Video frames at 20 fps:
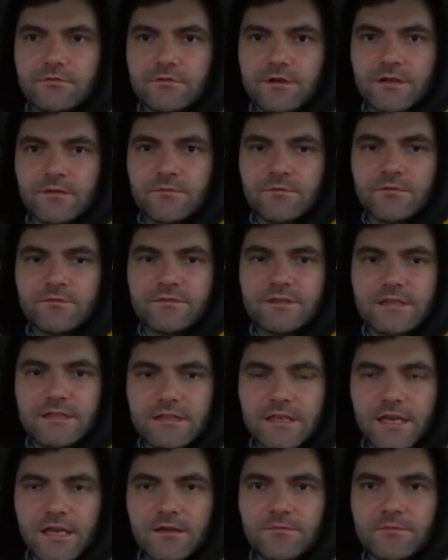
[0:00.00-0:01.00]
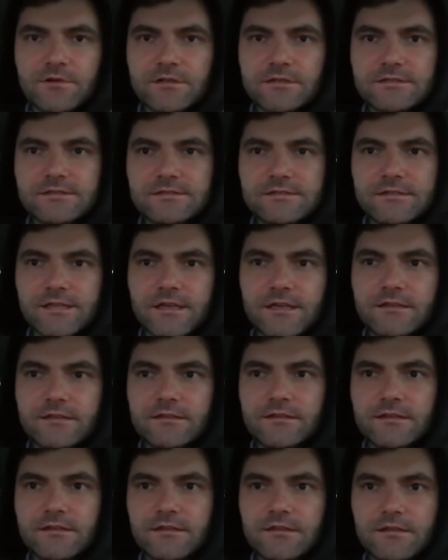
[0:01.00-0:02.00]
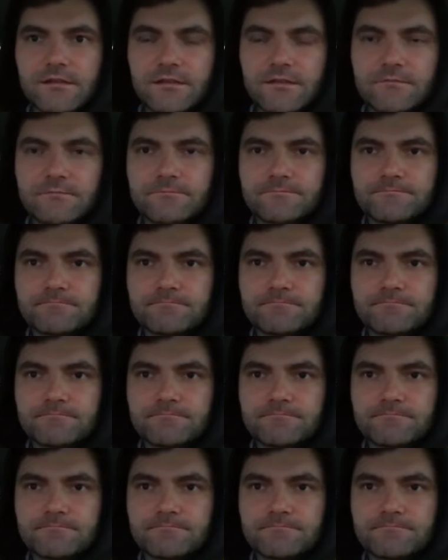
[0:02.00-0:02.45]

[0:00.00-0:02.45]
remove the cables and the